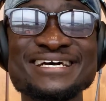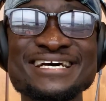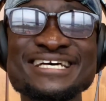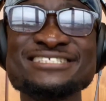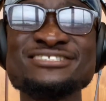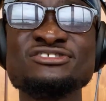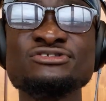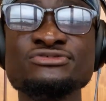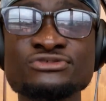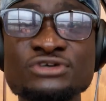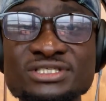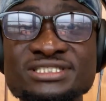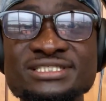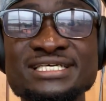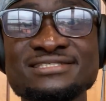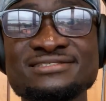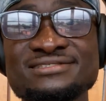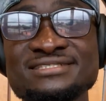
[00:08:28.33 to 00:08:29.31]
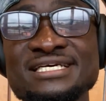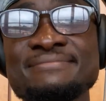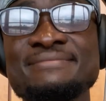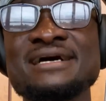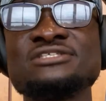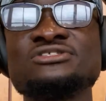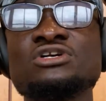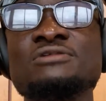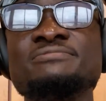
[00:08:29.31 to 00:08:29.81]
is not the same
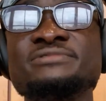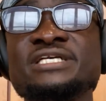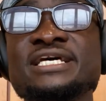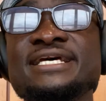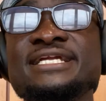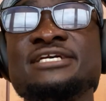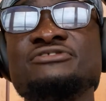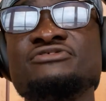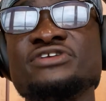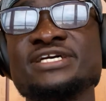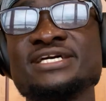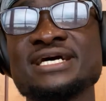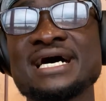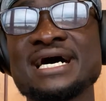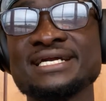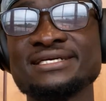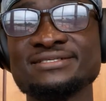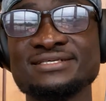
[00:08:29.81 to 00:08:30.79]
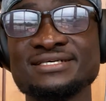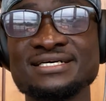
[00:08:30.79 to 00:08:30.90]
as obtaining green card.